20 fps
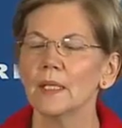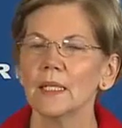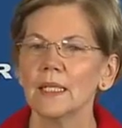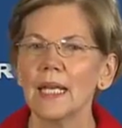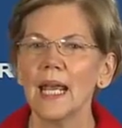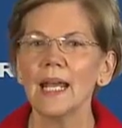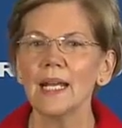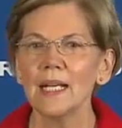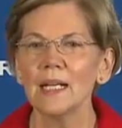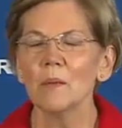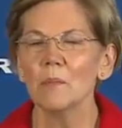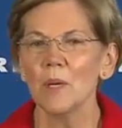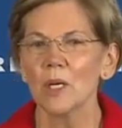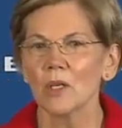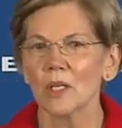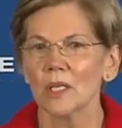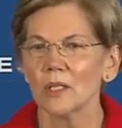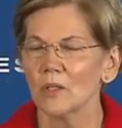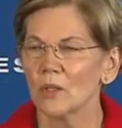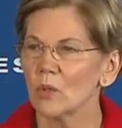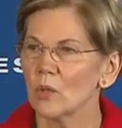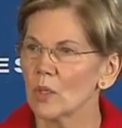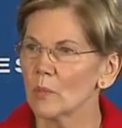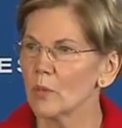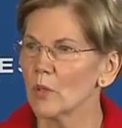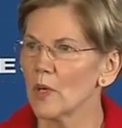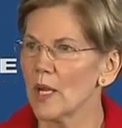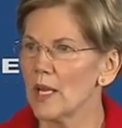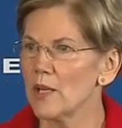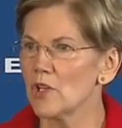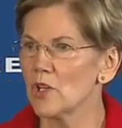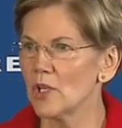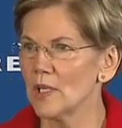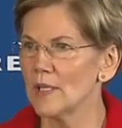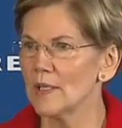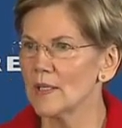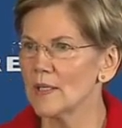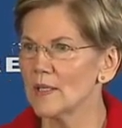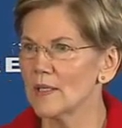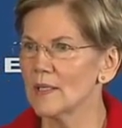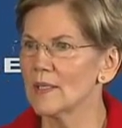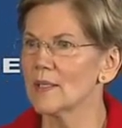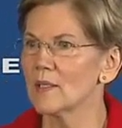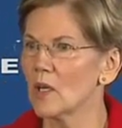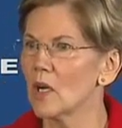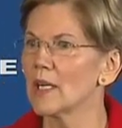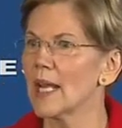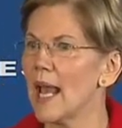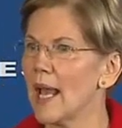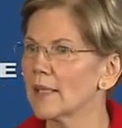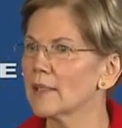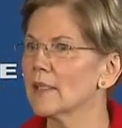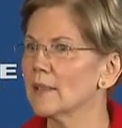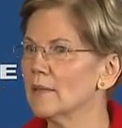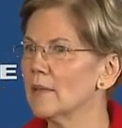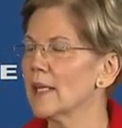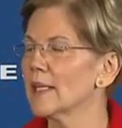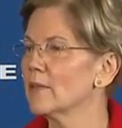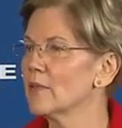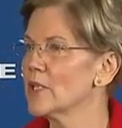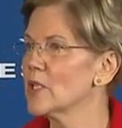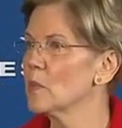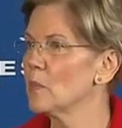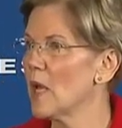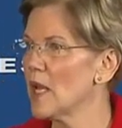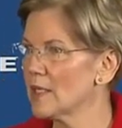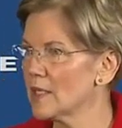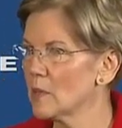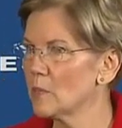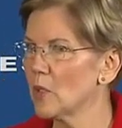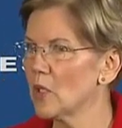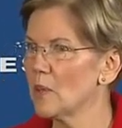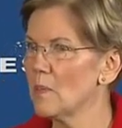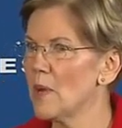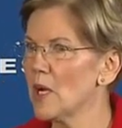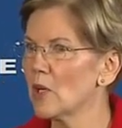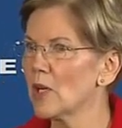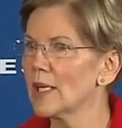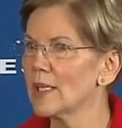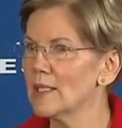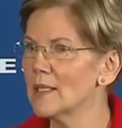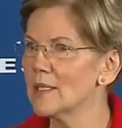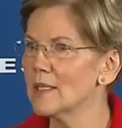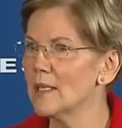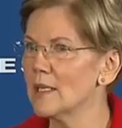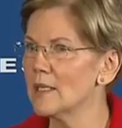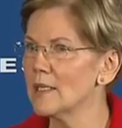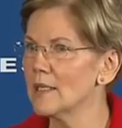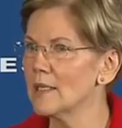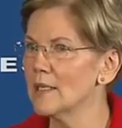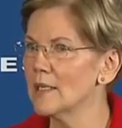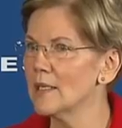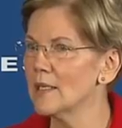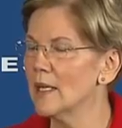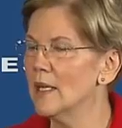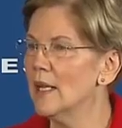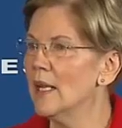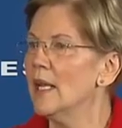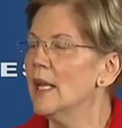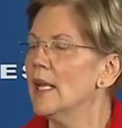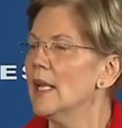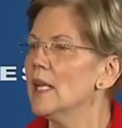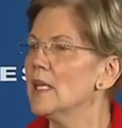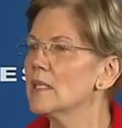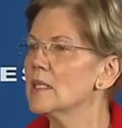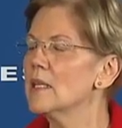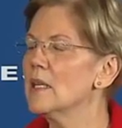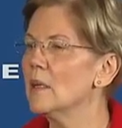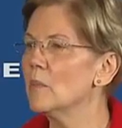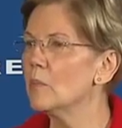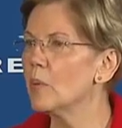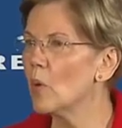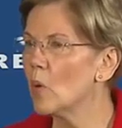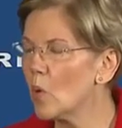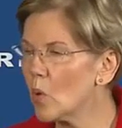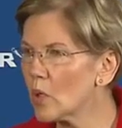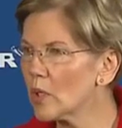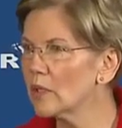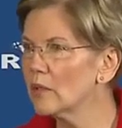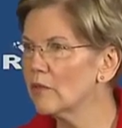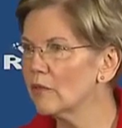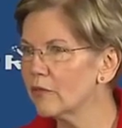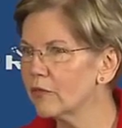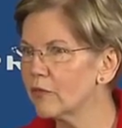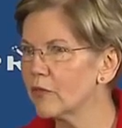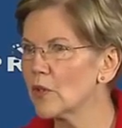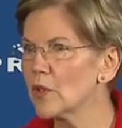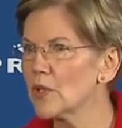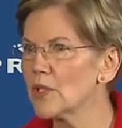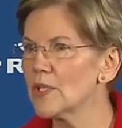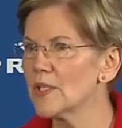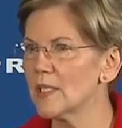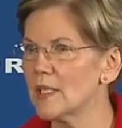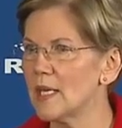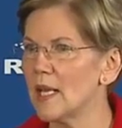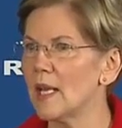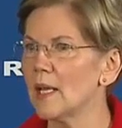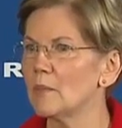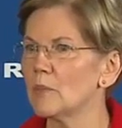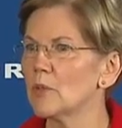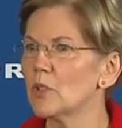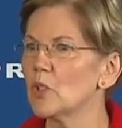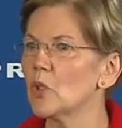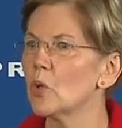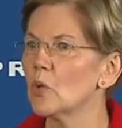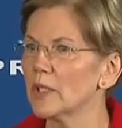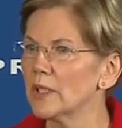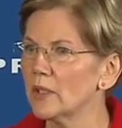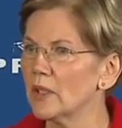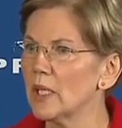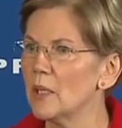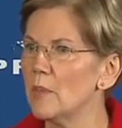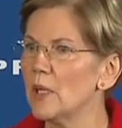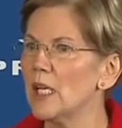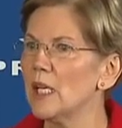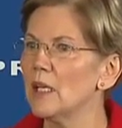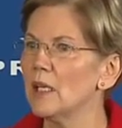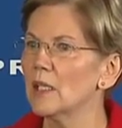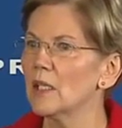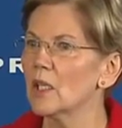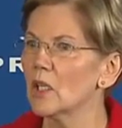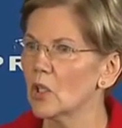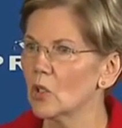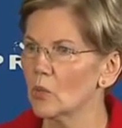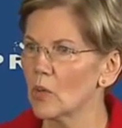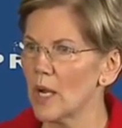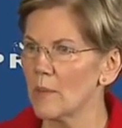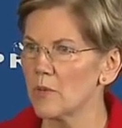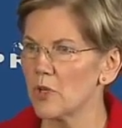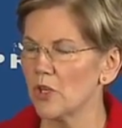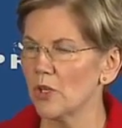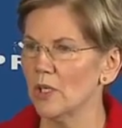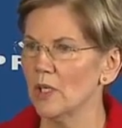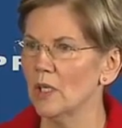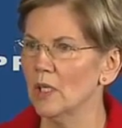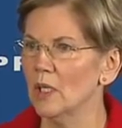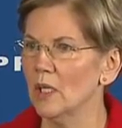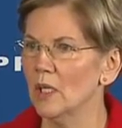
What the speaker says: Getting American corporations to start acting like responsible American citizens is an important first step toward limiting corruption.